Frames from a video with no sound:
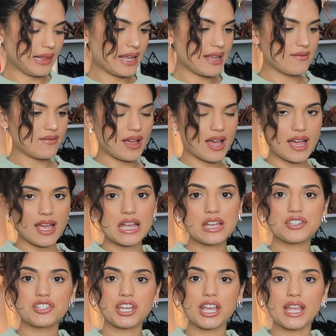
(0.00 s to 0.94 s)

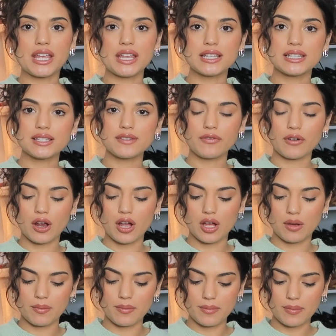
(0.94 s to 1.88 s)
Levi jeans
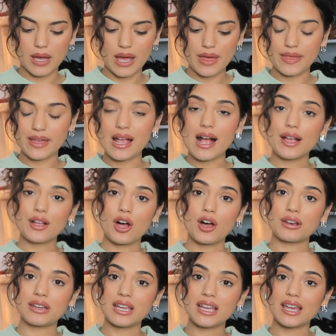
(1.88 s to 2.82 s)
from The
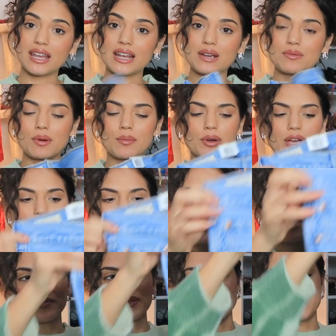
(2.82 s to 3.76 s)
Iconic, and I remember
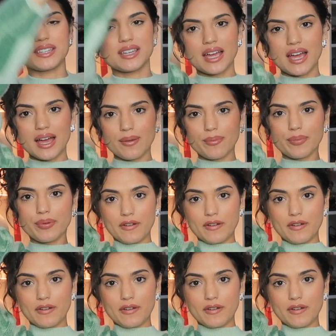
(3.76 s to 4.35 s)
I opened up